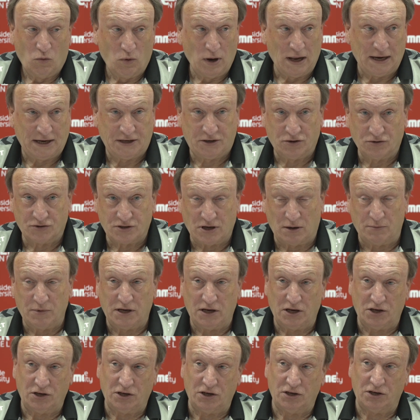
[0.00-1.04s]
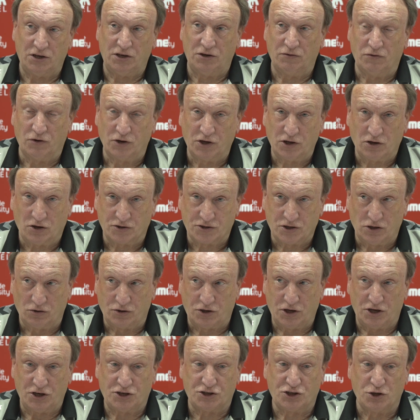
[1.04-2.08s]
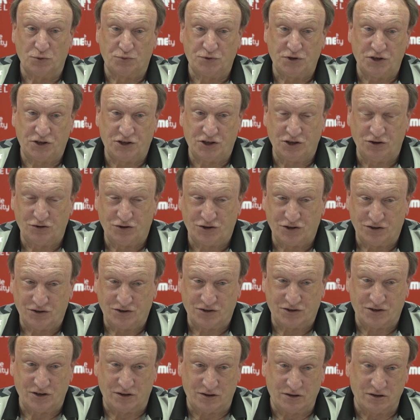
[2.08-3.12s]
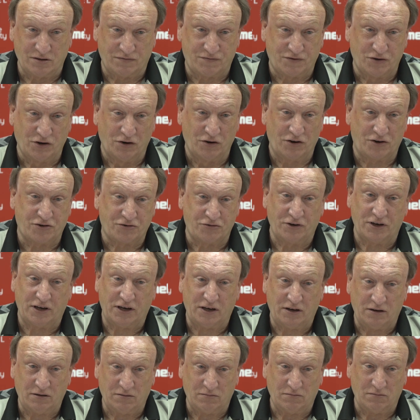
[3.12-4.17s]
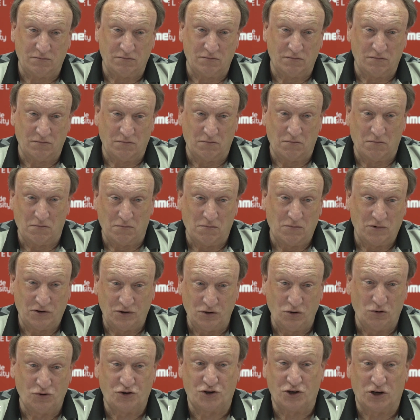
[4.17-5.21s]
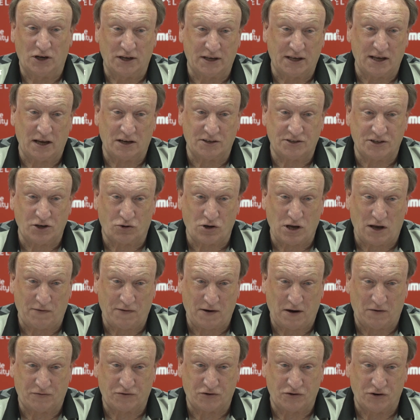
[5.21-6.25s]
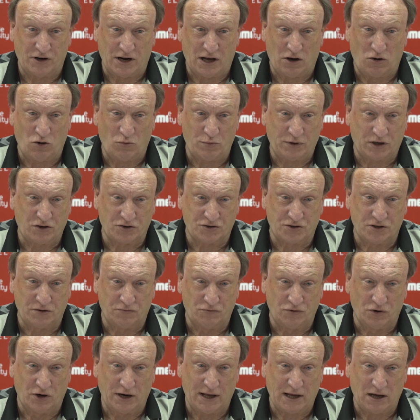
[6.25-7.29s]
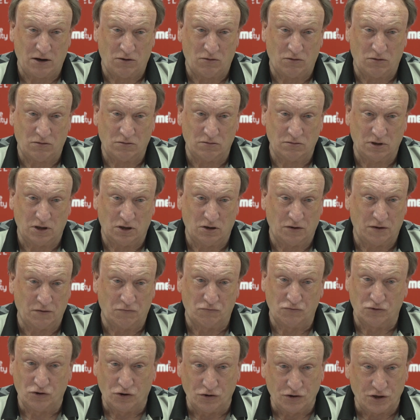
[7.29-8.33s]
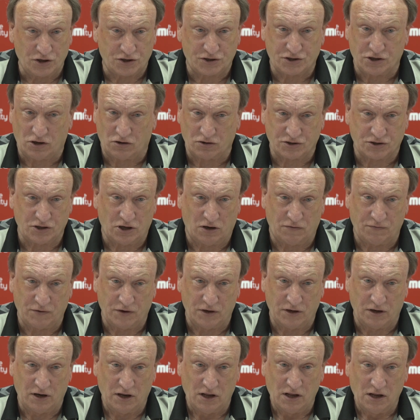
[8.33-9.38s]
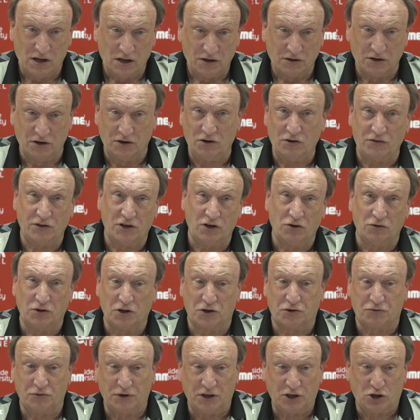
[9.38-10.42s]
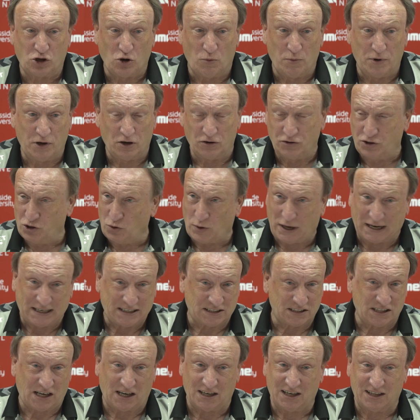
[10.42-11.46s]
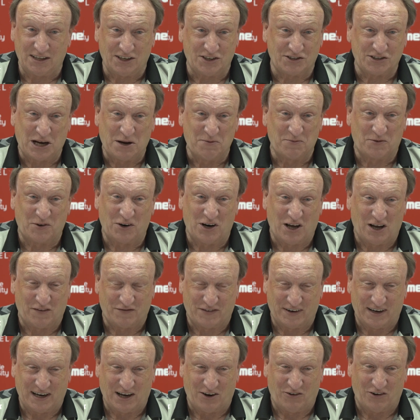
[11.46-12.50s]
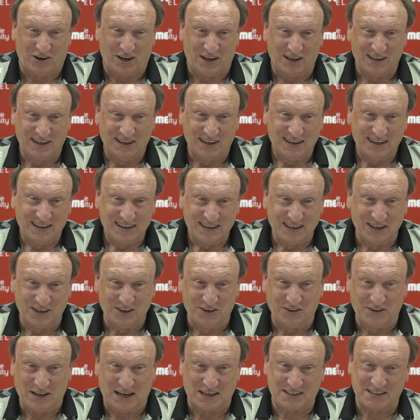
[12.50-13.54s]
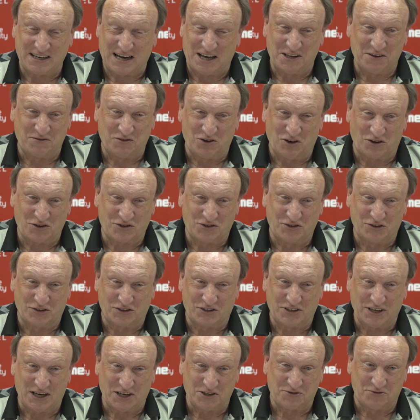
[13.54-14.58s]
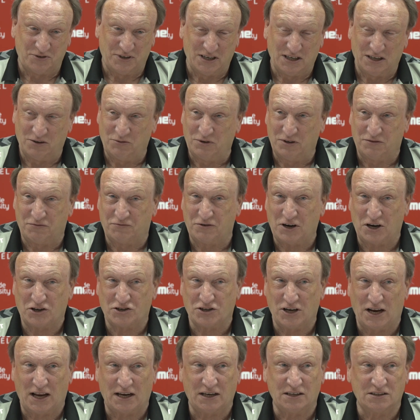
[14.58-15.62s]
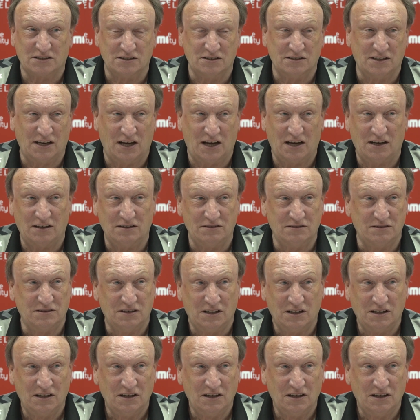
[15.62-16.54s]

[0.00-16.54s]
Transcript: Well, it does. I mean, you've only got to look at his substitutions. The front 3 usually get took off after an hour because they've run out. They've run the socks off, and the other 3 coming on do exactly the same for half an hour. That's how they've got success, really, with fresh legs and that. And